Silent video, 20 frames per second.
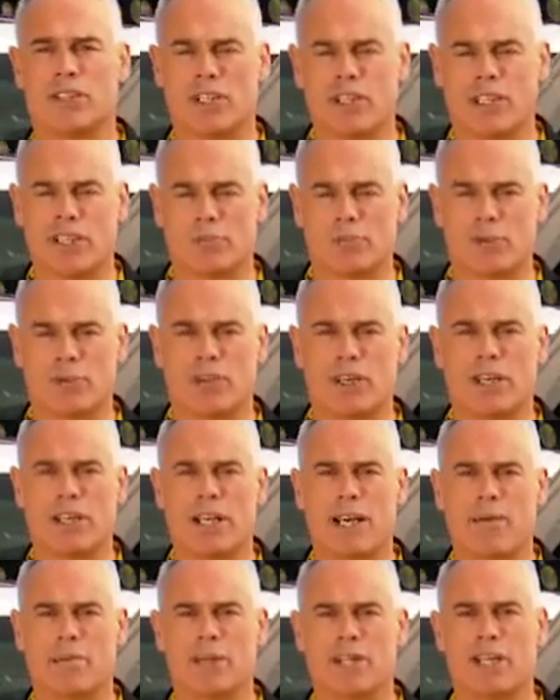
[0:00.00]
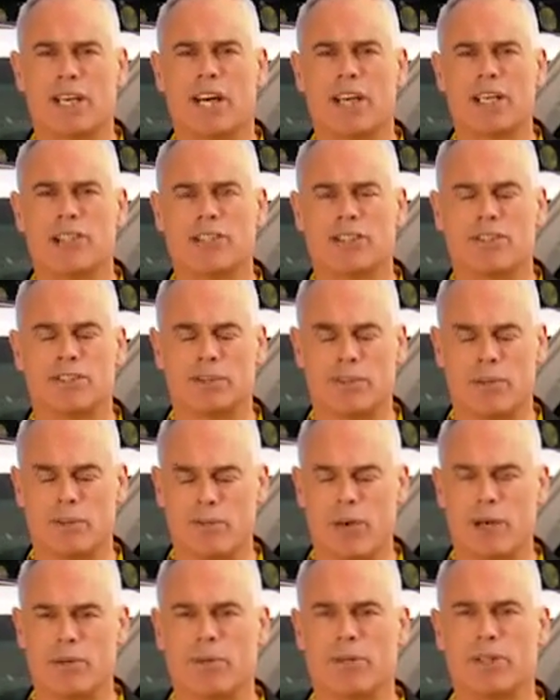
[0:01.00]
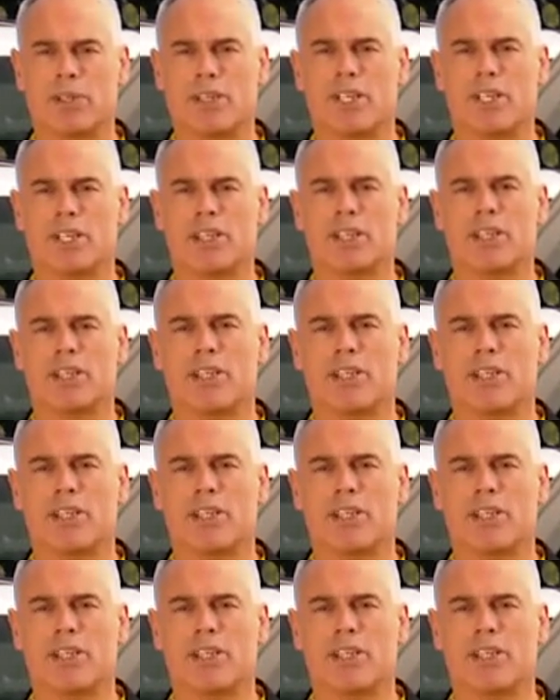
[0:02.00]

in your marine application or mobility,